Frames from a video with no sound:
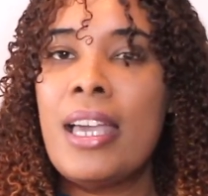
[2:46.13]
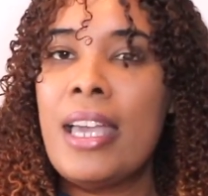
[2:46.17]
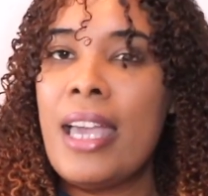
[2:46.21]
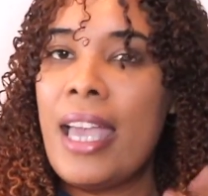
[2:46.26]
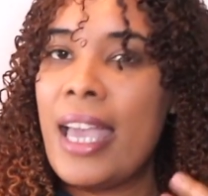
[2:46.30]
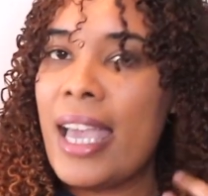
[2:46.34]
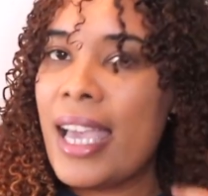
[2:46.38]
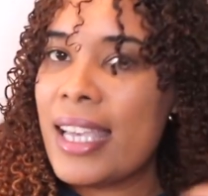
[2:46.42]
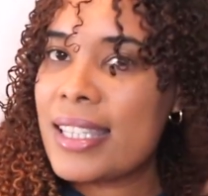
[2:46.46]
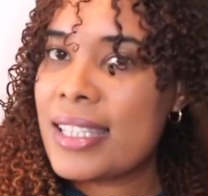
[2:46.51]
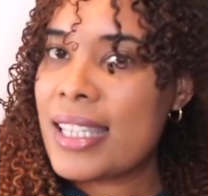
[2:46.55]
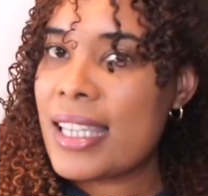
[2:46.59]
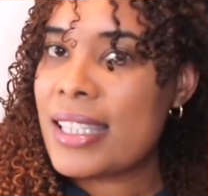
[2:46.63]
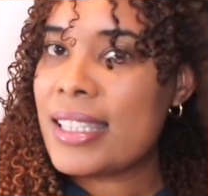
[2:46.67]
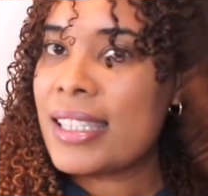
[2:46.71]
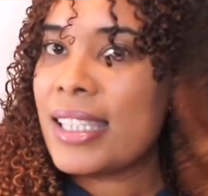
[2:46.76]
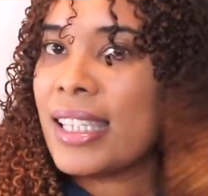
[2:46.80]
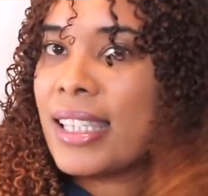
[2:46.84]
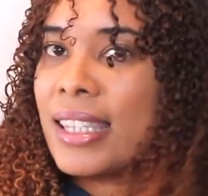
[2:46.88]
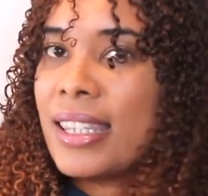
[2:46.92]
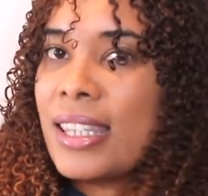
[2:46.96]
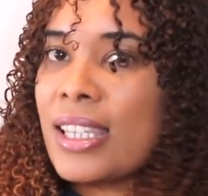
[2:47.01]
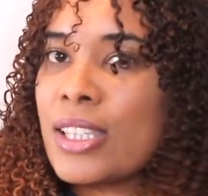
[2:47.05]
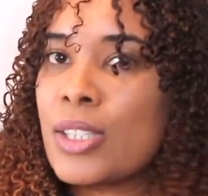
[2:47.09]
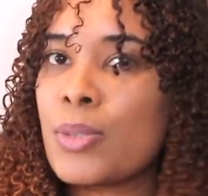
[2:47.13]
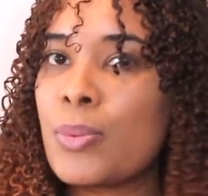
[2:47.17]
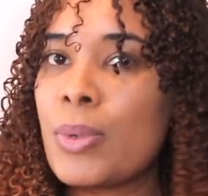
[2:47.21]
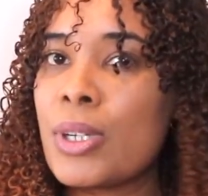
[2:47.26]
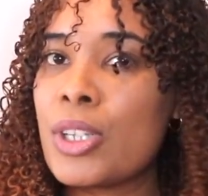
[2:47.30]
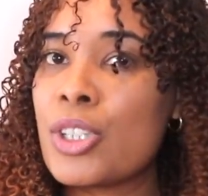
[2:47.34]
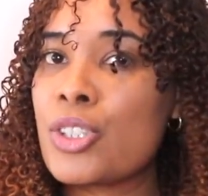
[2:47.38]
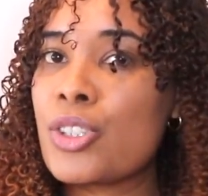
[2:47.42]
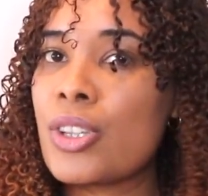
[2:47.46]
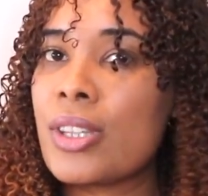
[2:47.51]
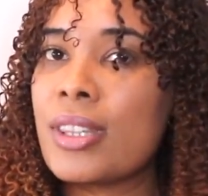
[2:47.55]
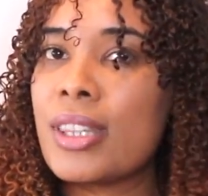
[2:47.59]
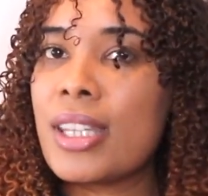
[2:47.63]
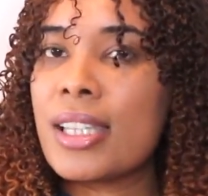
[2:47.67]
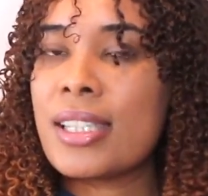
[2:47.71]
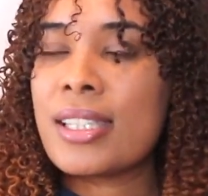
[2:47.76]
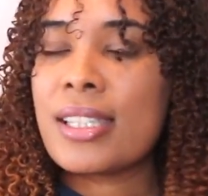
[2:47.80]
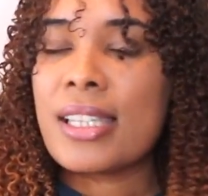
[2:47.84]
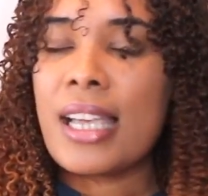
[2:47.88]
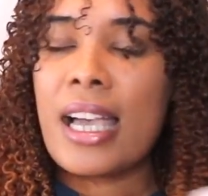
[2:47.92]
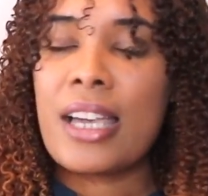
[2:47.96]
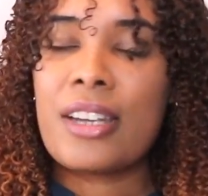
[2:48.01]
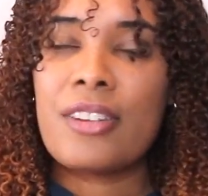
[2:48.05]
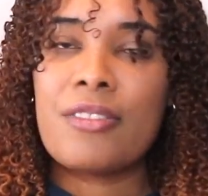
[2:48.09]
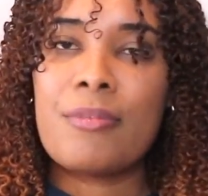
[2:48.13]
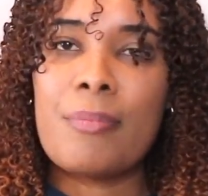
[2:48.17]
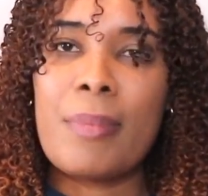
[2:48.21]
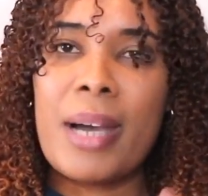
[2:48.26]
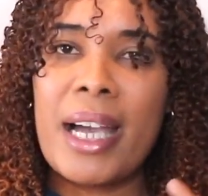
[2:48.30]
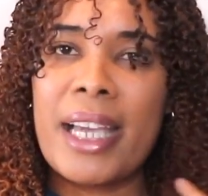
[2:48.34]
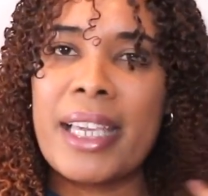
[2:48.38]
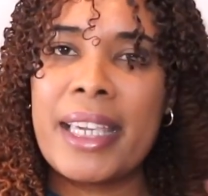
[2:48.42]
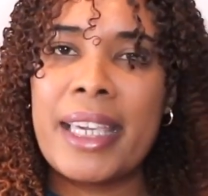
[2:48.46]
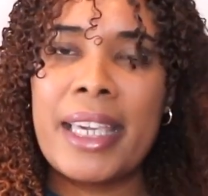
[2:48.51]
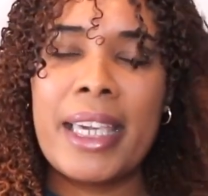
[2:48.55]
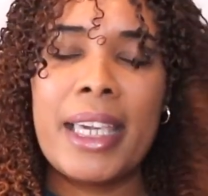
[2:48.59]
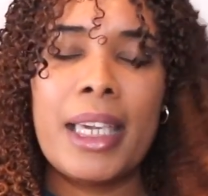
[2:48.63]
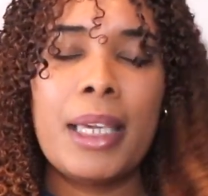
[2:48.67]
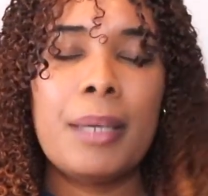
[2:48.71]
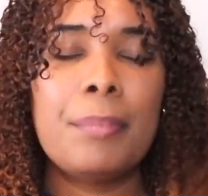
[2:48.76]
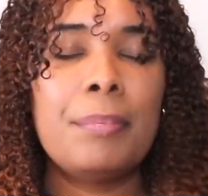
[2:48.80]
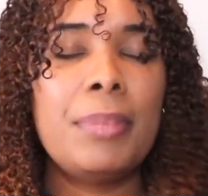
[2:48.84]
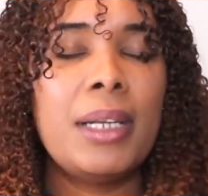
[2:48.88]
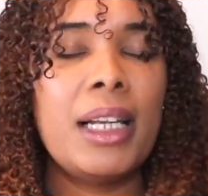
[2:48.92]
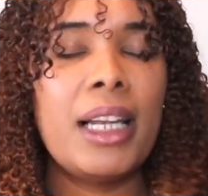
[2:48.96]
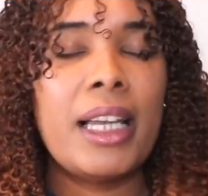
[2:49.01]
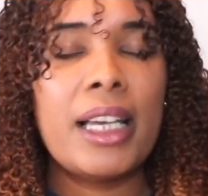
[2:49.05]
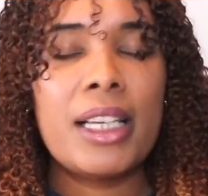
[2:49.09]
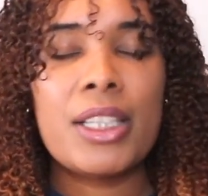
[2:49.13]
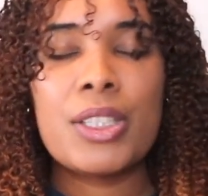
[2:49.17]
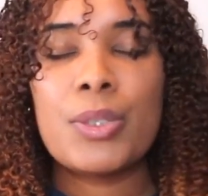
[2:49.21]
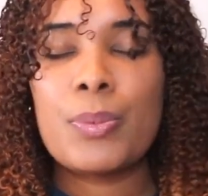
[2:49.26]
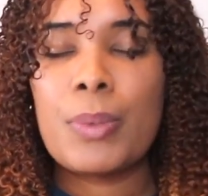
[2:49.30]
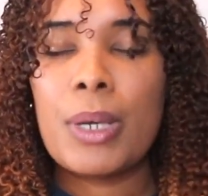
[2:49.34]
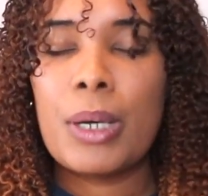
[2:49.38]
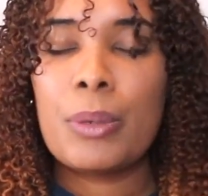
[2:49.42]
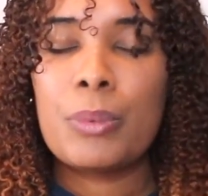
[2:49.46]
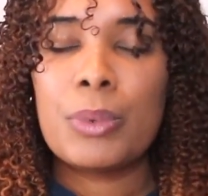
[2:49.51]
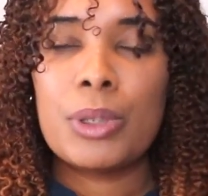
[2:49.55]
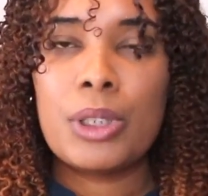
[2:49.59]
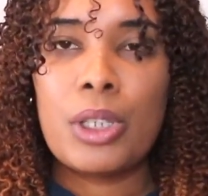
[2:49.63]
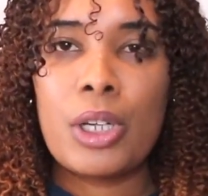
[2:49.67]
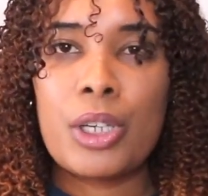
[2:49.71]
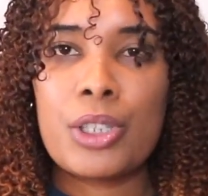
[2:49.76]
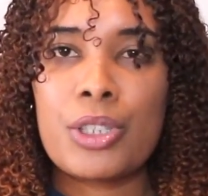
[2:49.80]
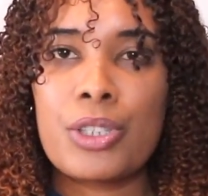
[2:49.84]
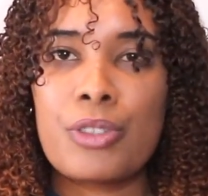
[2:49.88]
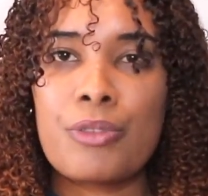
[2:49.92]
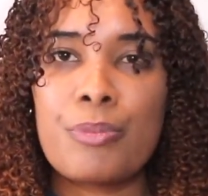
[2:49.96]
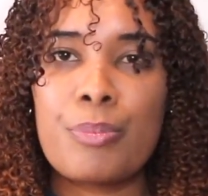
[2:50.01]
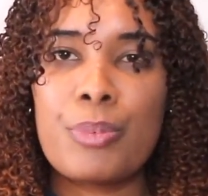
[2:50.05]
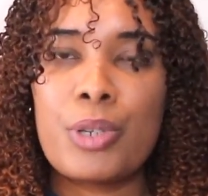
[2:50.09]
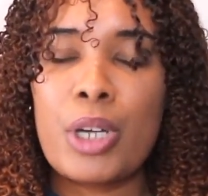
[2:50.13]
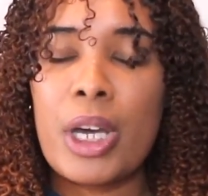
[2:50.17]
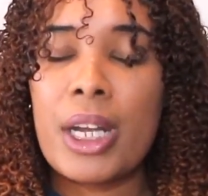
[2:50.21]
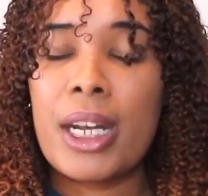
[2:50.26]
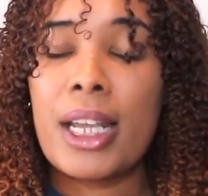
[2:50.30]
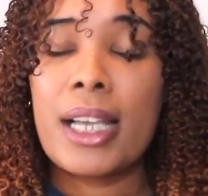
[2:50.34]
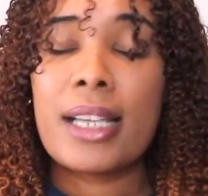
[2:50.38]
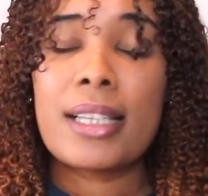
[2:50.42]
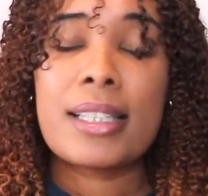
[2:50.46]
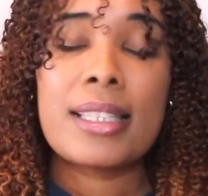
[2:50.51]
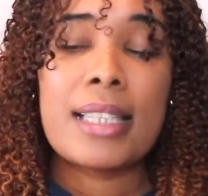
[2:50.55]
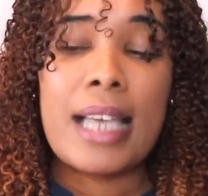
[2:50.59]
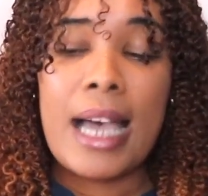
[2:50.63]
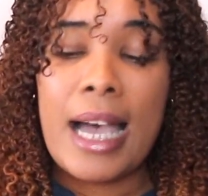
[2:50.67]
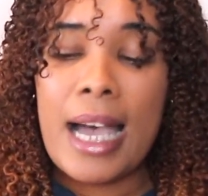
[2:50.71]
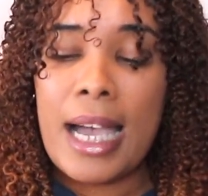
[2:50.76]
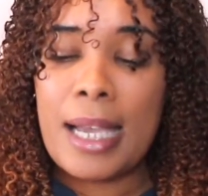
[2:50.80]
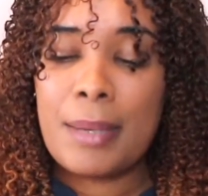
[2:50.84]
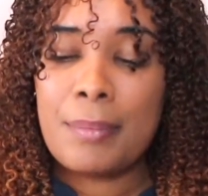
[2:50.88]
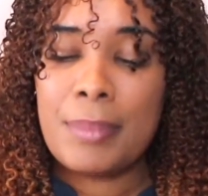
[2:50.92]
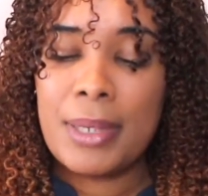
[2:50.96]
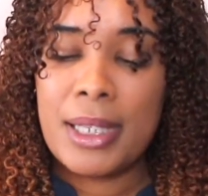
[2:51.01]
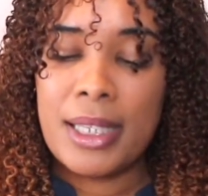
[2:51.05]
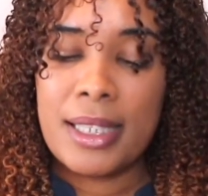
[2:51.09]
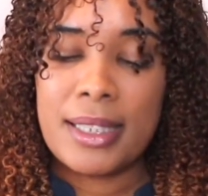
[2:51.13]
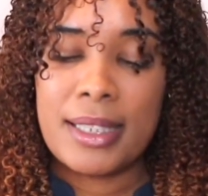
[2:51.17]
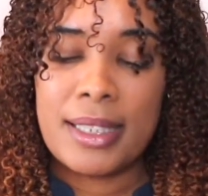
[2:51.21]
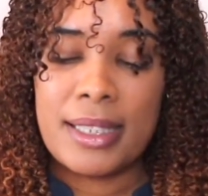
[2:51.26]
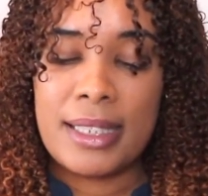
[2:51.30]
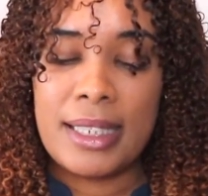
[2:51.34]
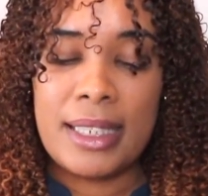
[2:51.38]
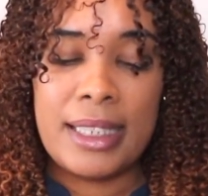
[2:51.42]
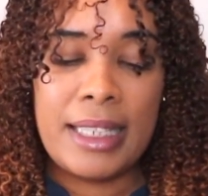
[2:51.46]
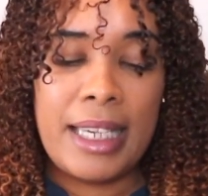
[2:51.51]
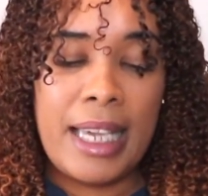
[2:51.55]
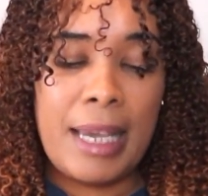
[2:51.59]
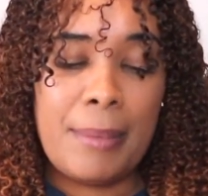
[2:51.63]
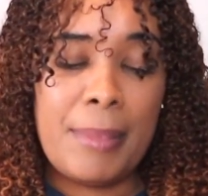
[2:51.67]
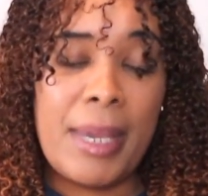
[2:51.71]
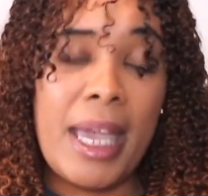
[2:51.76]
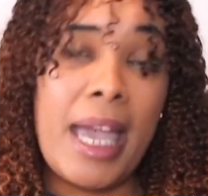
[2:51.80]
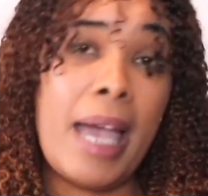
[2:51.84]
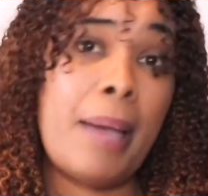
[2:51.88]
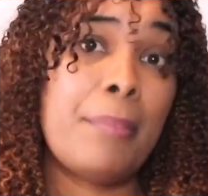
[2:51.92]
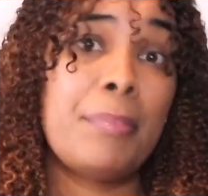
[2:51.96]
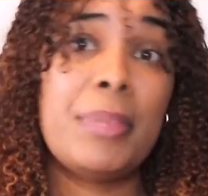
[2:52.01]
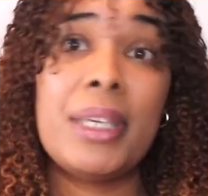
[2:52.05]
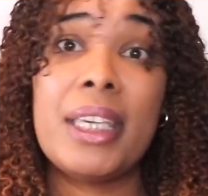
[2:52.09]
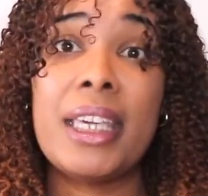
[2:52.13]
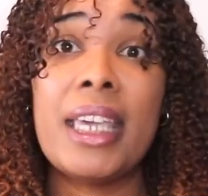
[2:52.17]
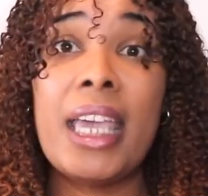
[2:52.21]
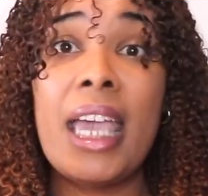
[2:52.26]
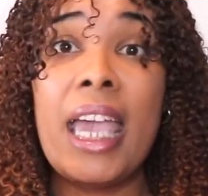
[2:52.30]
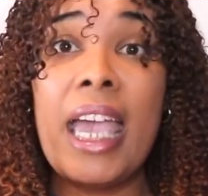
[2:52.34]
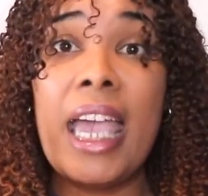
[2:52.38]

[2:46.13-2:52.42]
As I said, this one is on this side of my hair, plays well with lots of products. I personally am happy